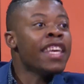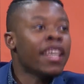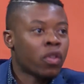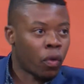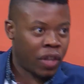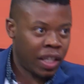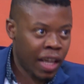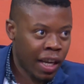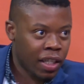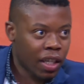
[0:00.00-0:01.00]
ears of the
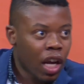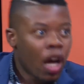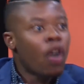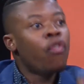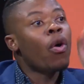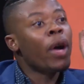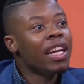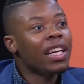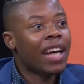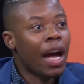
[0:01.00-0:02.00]
dead. For
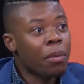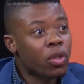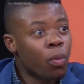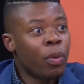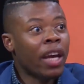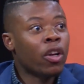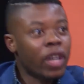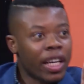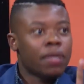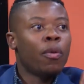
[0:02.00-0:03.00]
when he'll come, it will be a
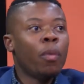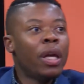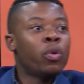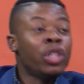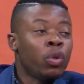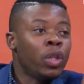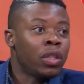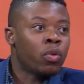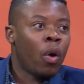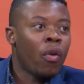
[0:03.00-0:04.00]
glorious moment, which
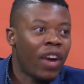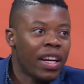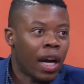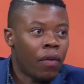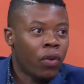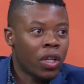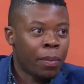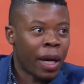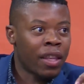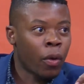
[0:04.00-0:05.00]
is where we find
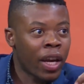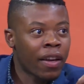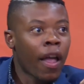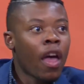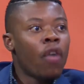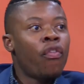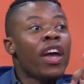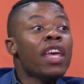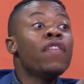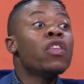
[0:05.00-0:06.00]
comfort, by the way.
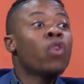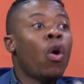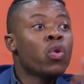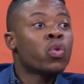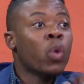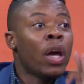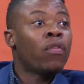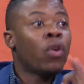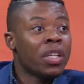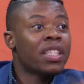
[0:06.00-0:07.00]
For even those who
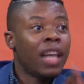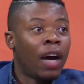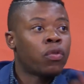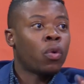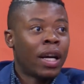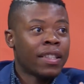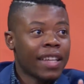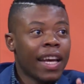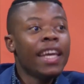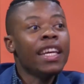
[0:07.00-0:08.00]
have lost loved
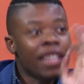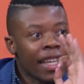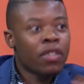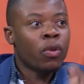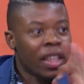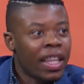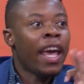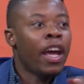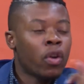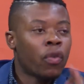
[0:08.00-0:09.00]
ones, it is not
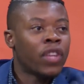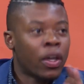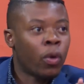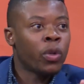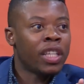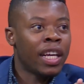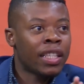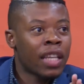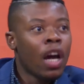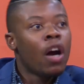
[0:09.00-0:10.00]
the end of the road
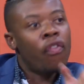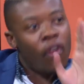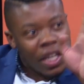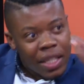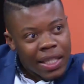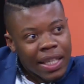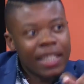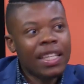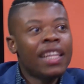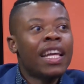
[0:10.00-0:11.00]
yet. For it is
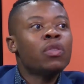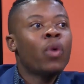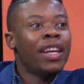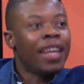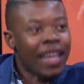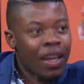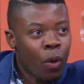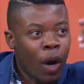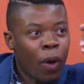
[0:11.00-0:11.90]
written that when he